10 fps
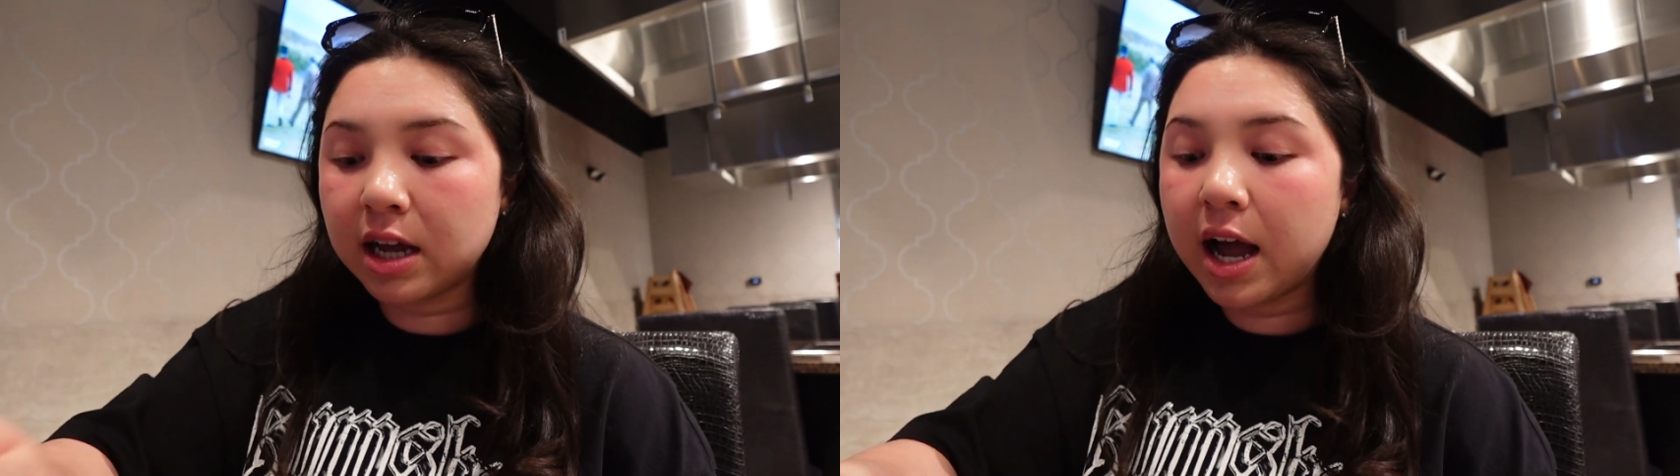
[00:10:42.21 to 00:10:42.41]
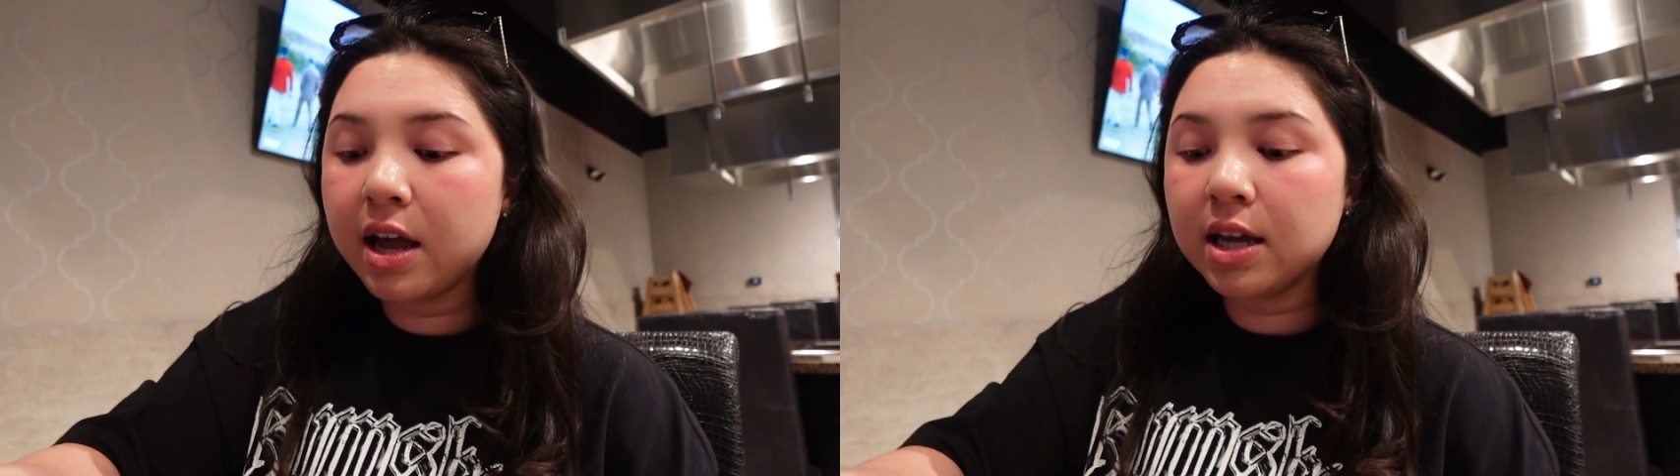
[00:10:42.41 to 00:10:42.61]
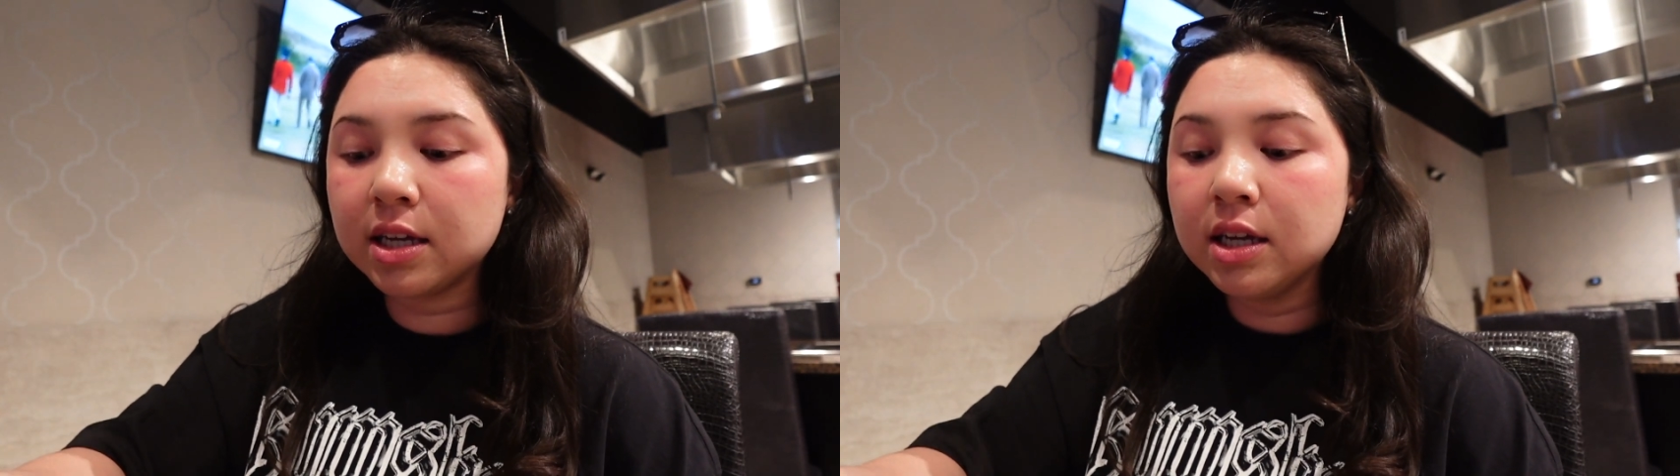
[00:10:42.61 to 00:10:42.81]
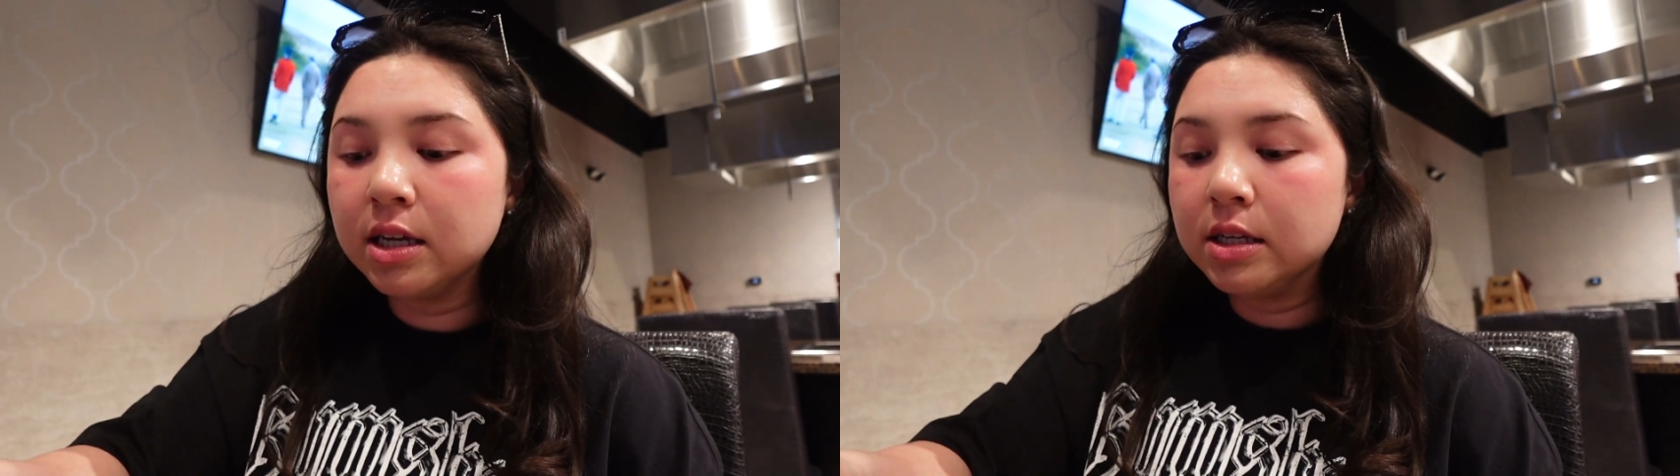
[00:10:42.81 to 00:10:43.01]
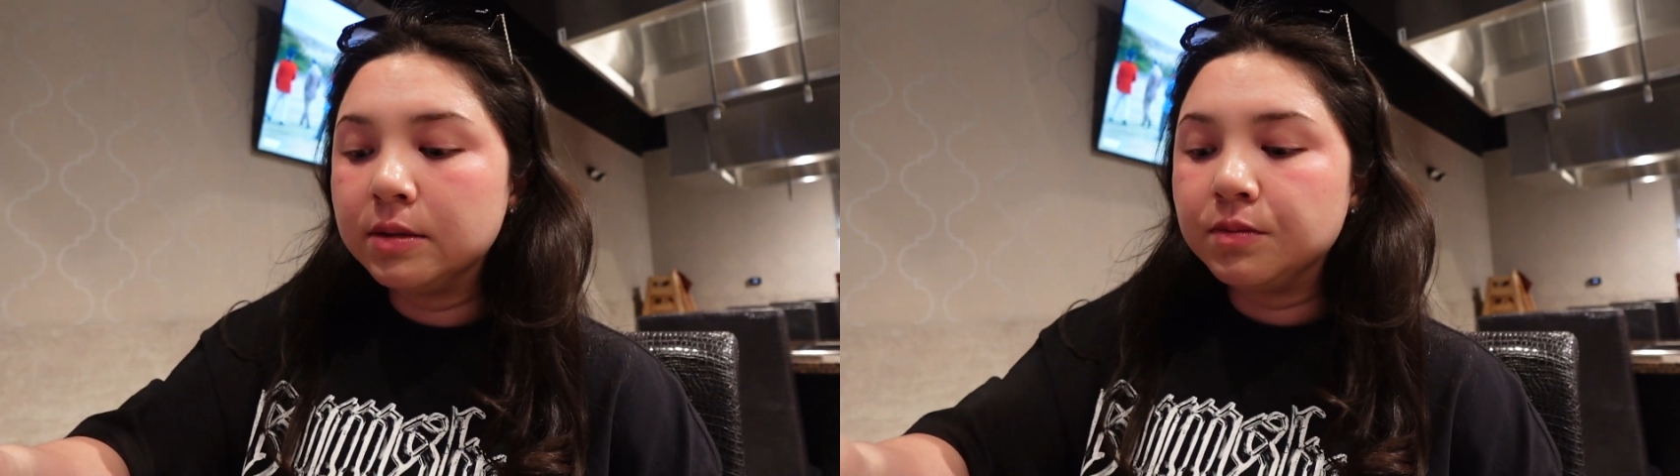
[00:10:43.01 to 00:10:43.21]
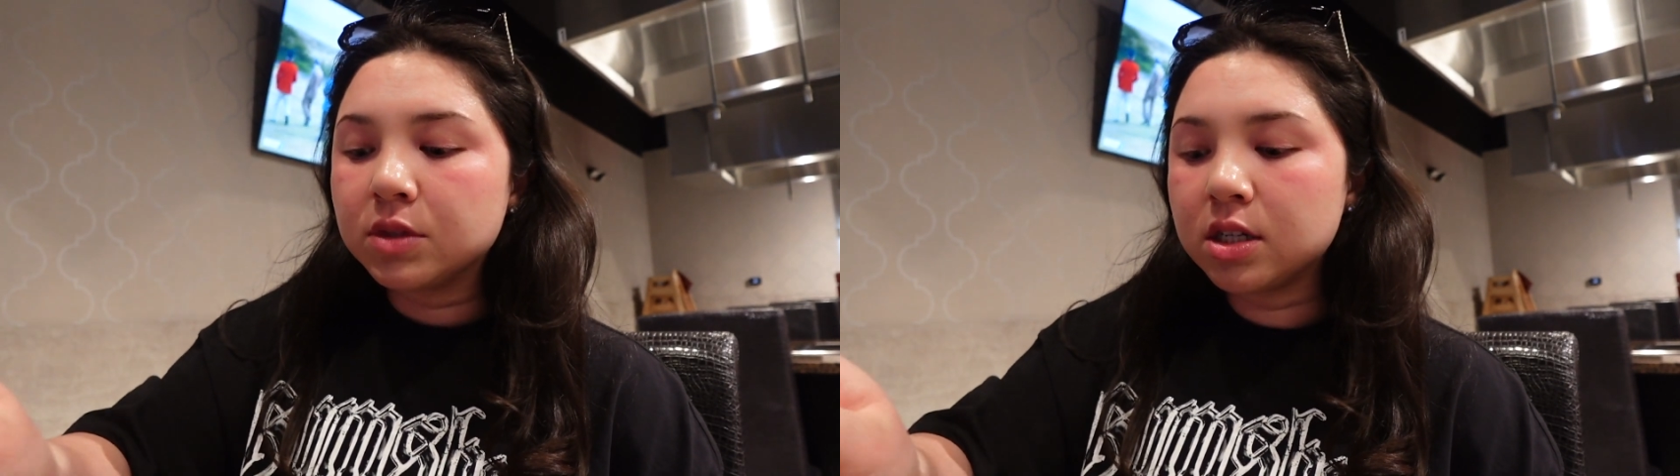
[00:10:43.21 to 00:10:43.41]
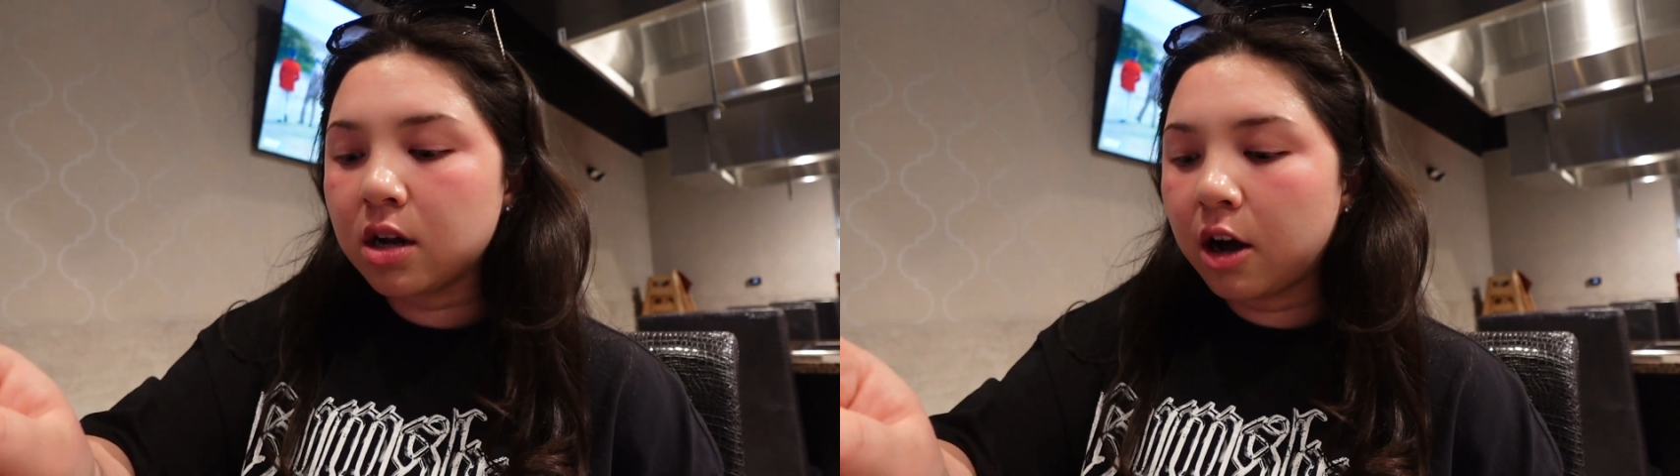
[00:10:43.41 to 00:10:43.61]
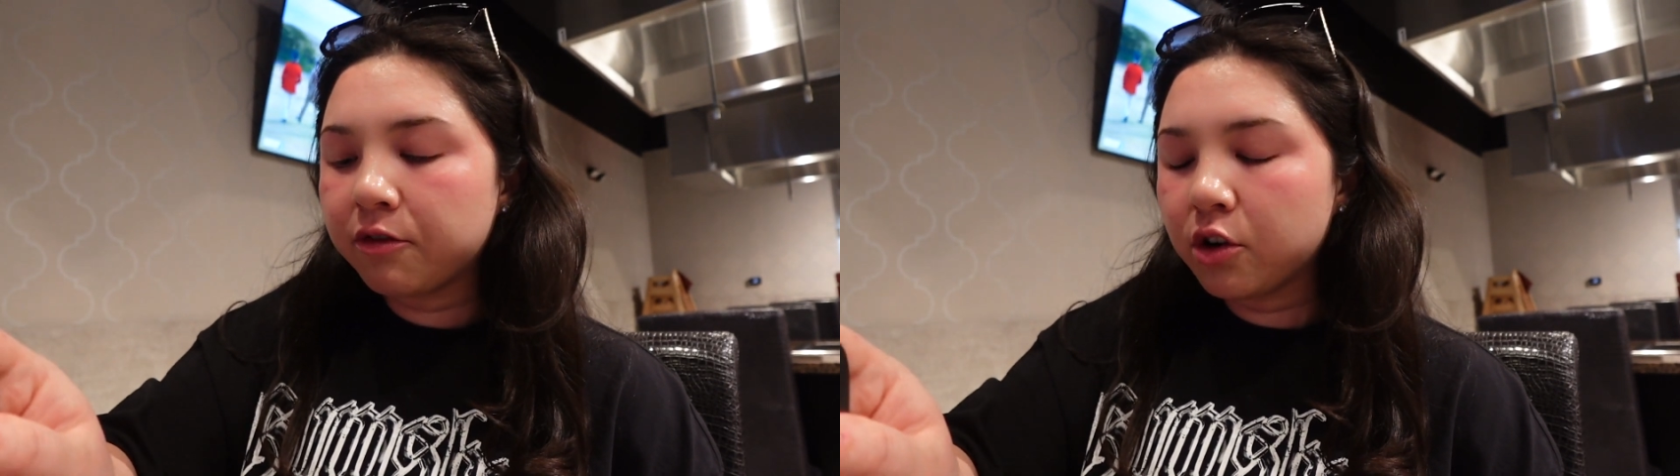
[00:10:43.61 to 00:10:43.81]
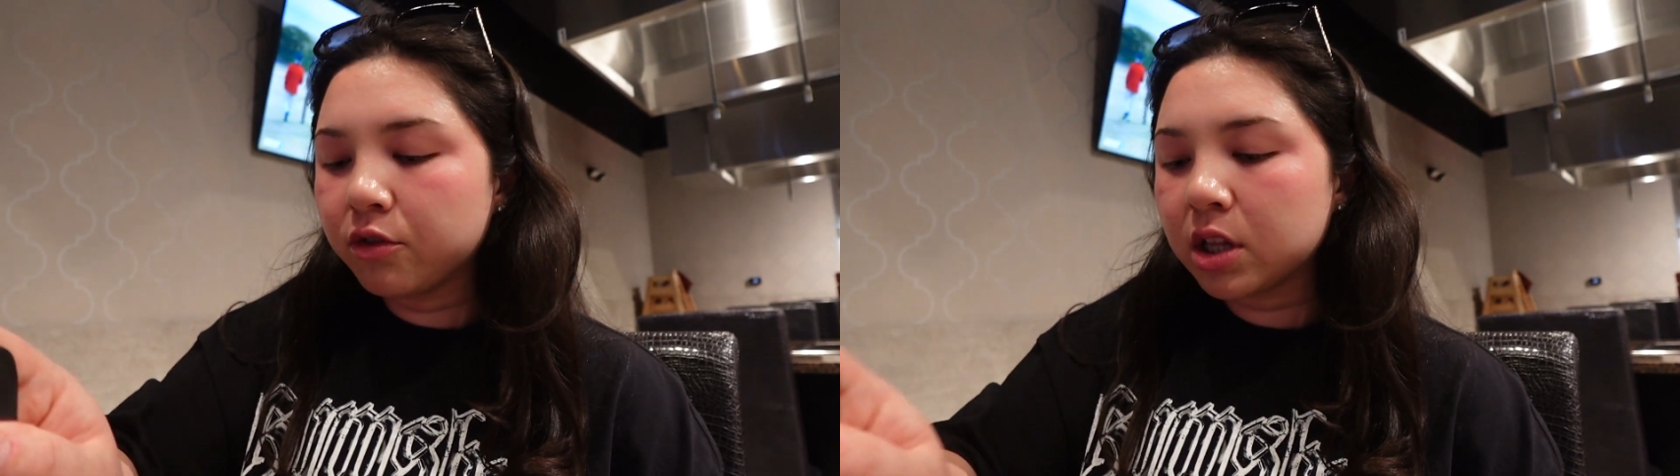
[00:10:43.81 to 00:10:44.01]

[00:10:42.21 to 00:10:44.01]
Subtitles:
Like, I did not feel